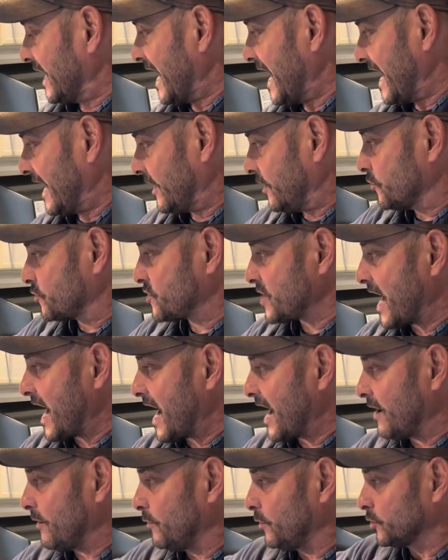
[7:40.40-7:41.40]
hang your
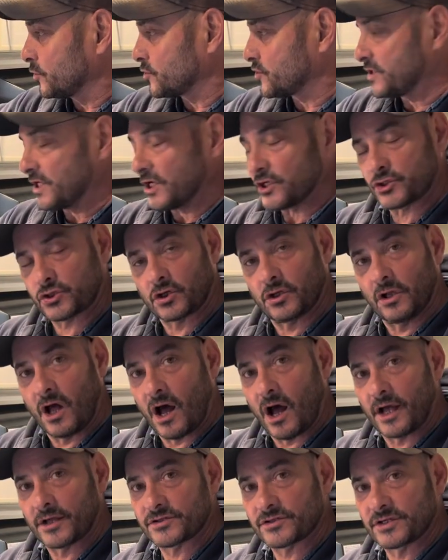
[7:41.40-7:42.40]
towels,
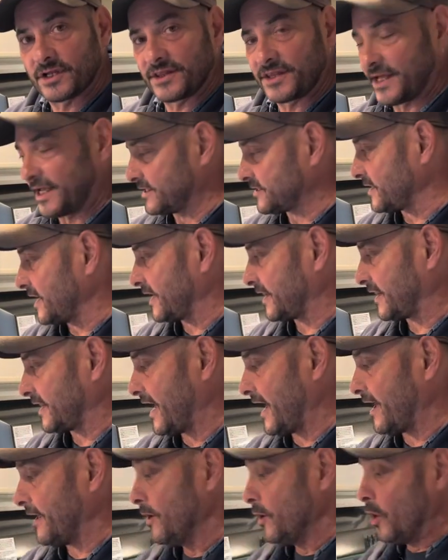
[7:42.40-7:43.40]
dishcloths, and things like
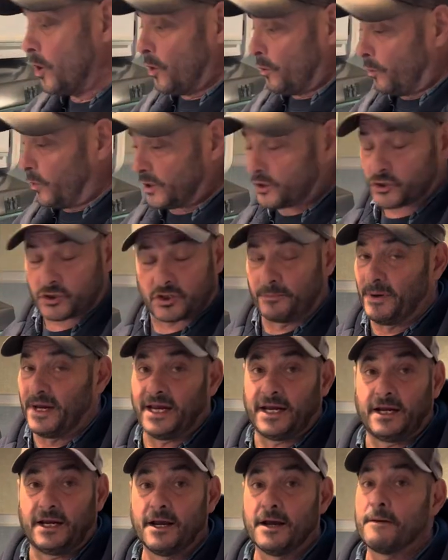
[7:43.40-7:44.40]
that, which to
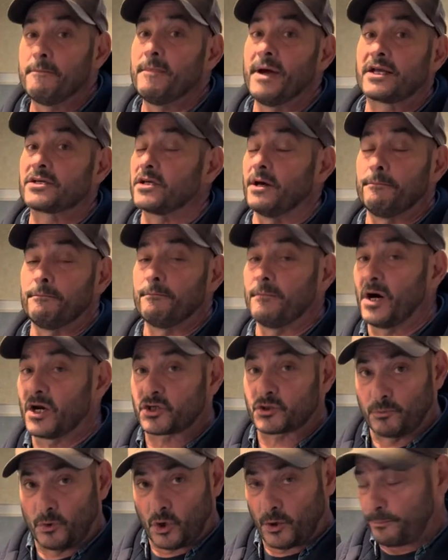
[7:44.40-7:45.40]
me makes it
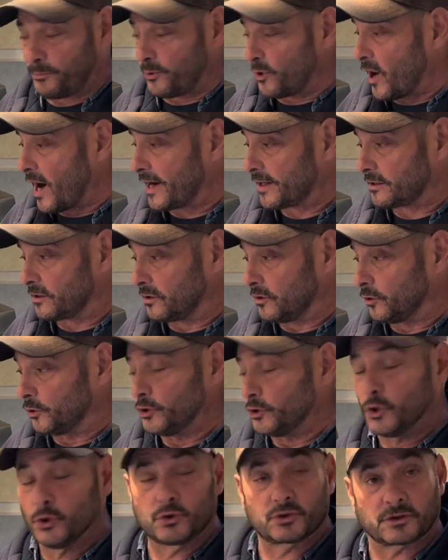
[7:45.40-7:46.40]
much more practical
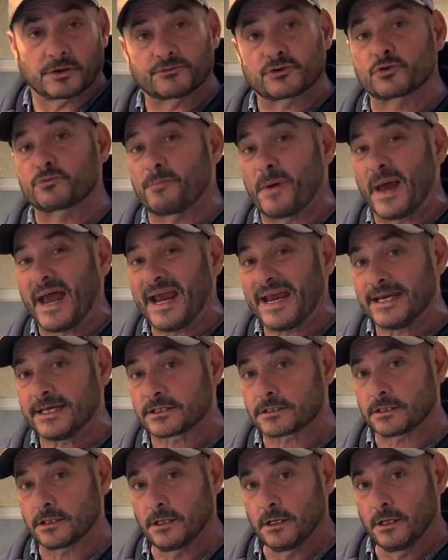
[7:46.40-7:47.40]
use of
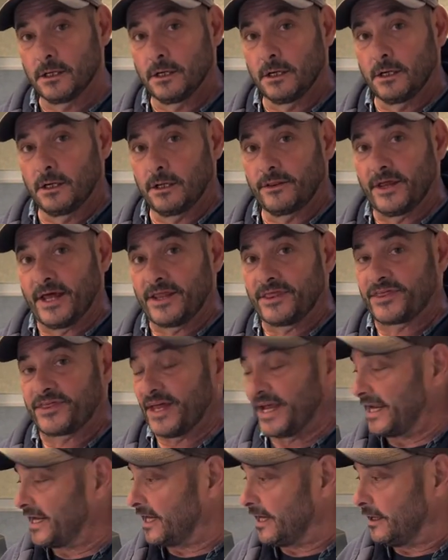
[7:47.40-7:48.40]
space than
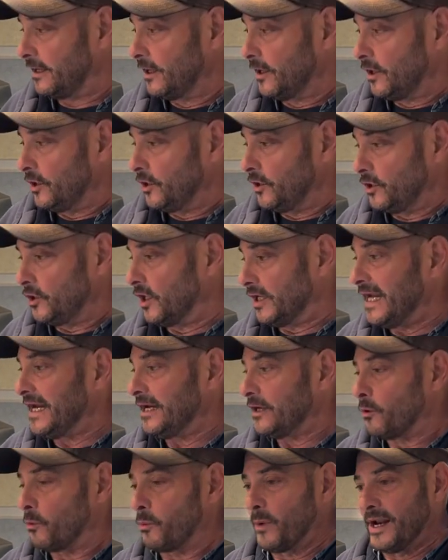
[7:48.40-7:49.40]
thinking you
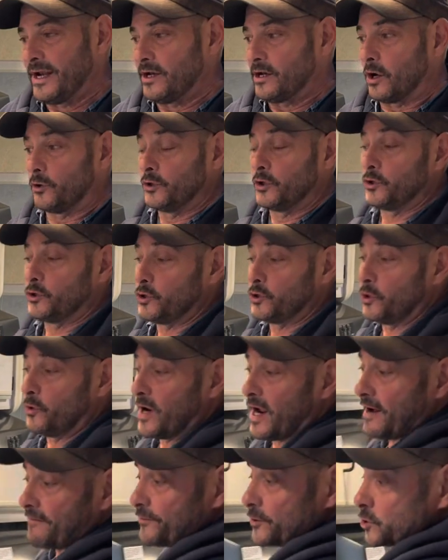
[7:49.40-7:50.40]
need a window. You do
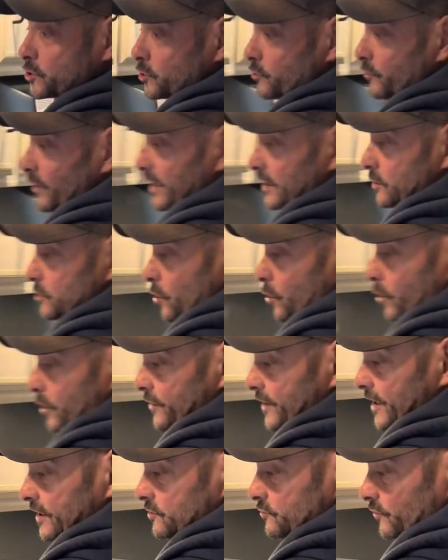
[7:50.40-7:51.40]
have the screen door
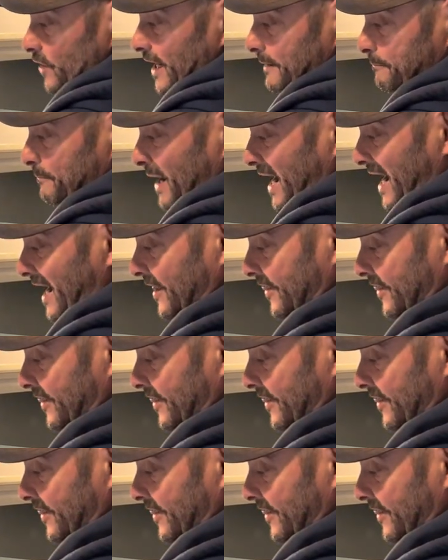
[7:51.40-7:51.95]
that's right by